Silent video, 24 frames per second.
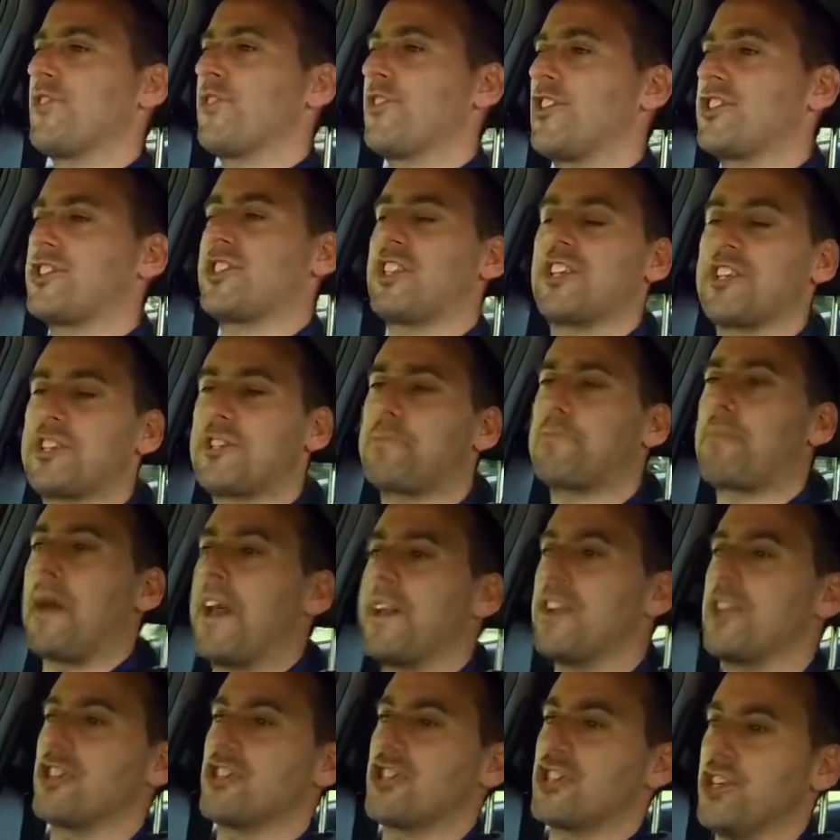the
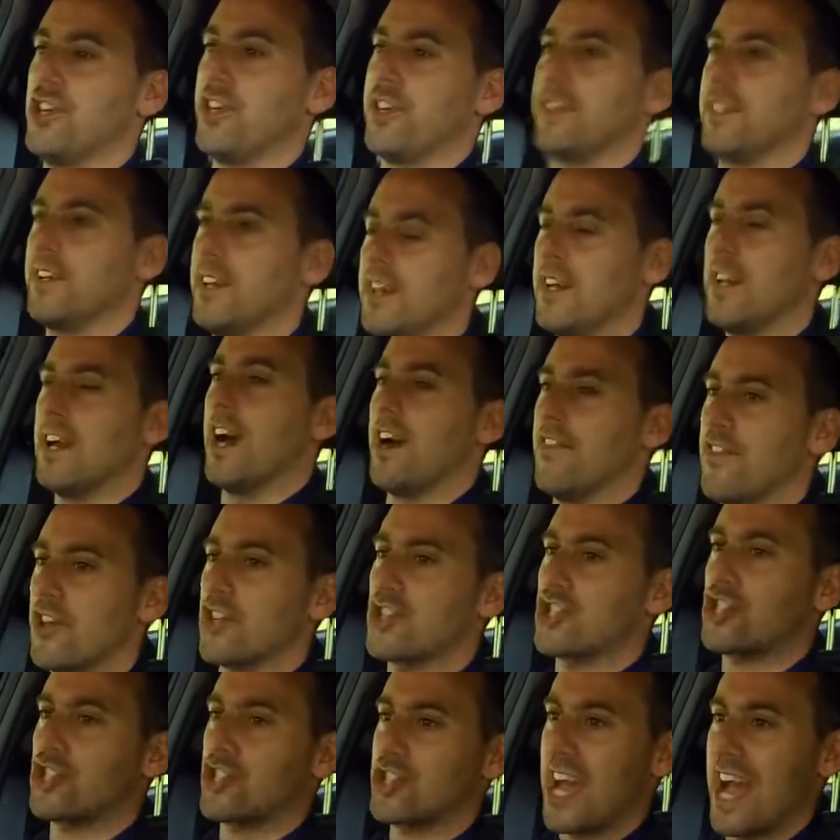suspension and the
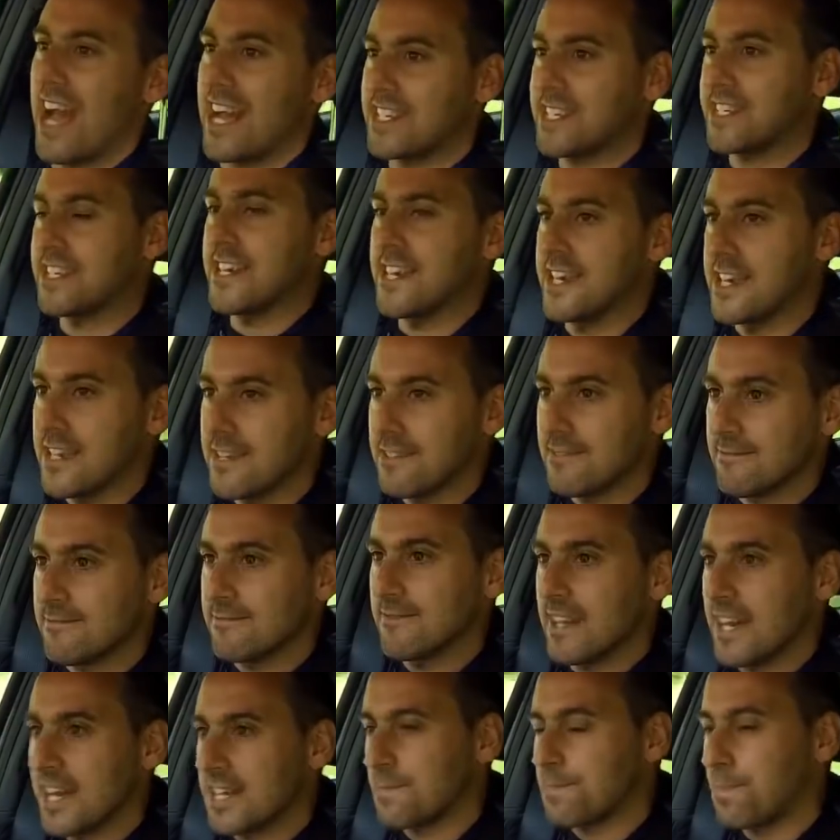chassis,
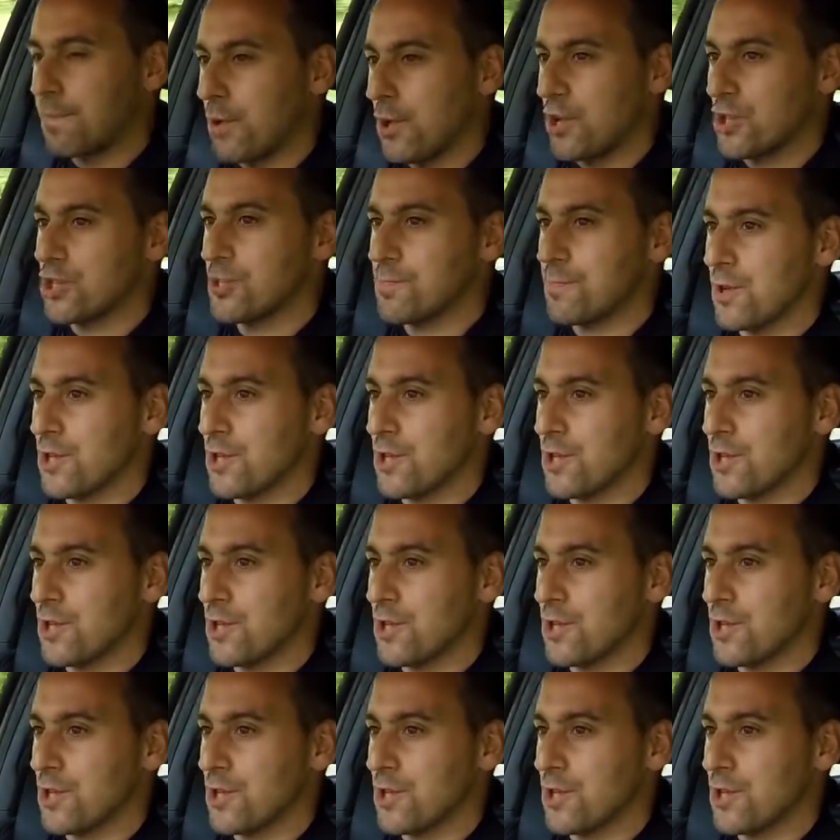let's push.